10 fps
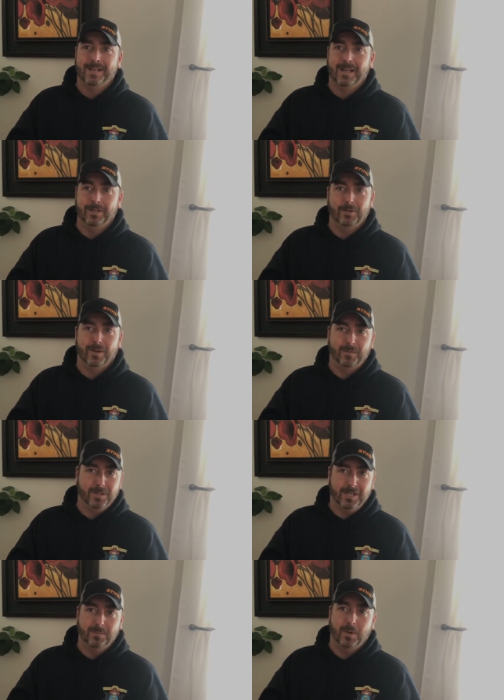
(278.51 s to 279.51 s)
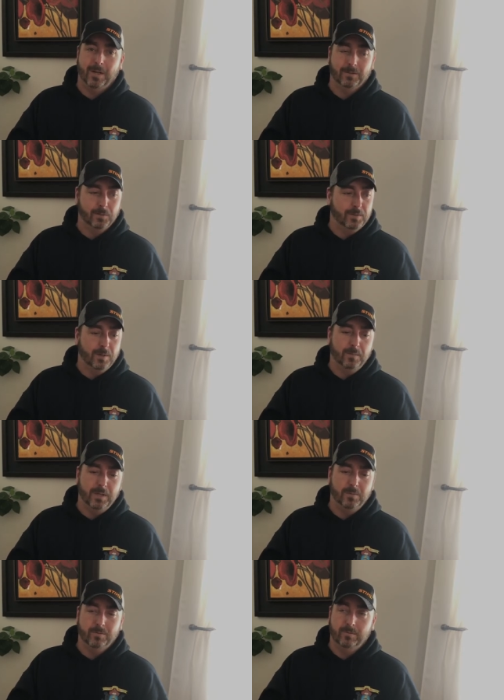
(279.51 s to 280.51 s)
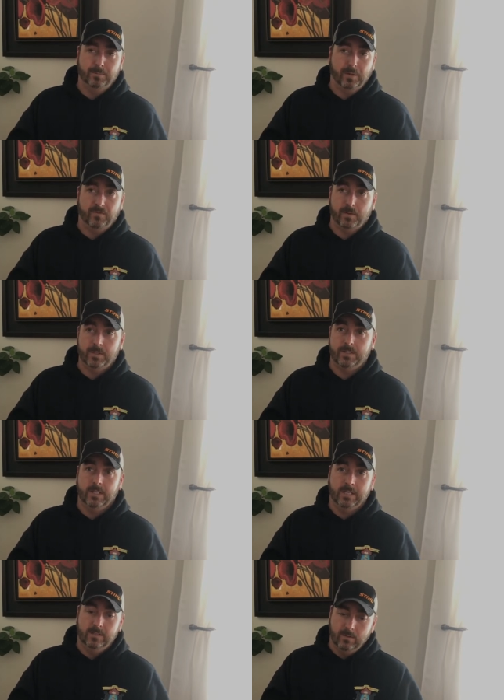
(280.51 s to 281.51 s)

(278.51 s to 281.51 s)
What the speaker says: and you have to keep on it. So some people prefer seed,